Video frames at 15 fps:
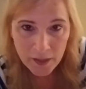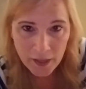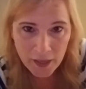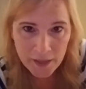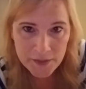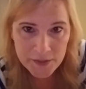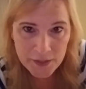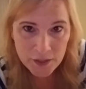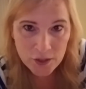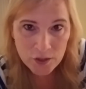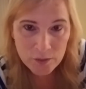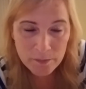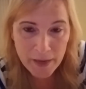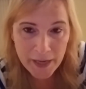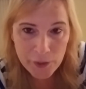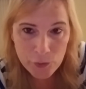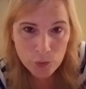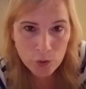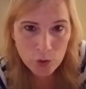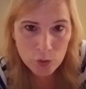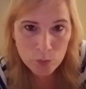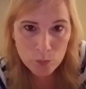until my new
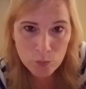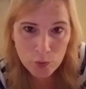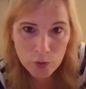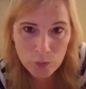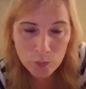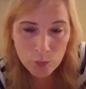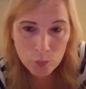home,